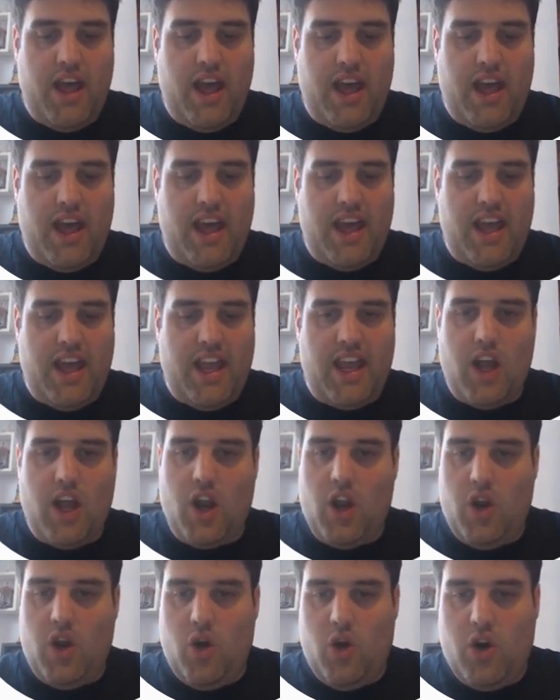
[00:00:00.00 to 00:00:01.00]
a
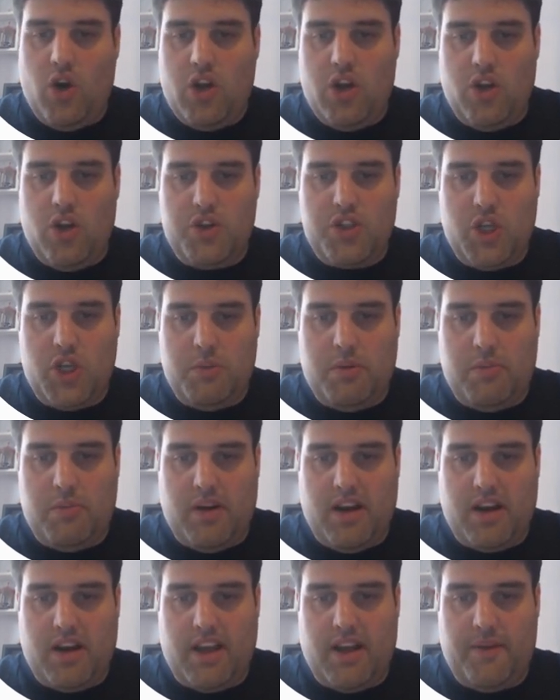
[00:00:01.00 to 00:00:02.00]
local
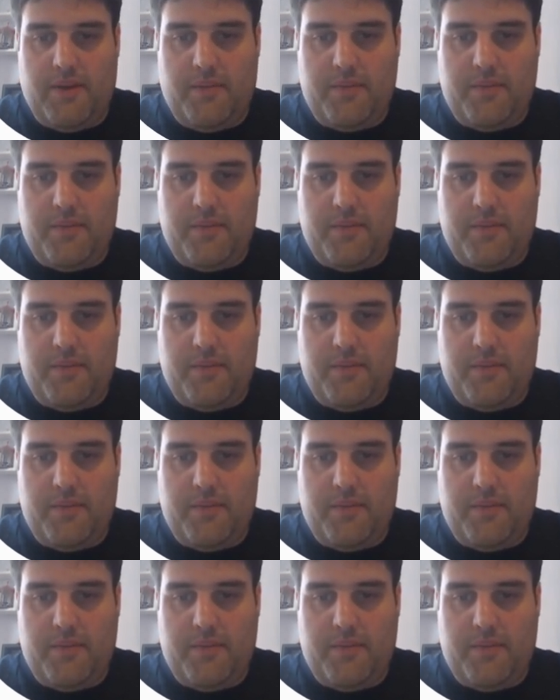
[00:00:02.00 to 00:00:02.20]
supermarket.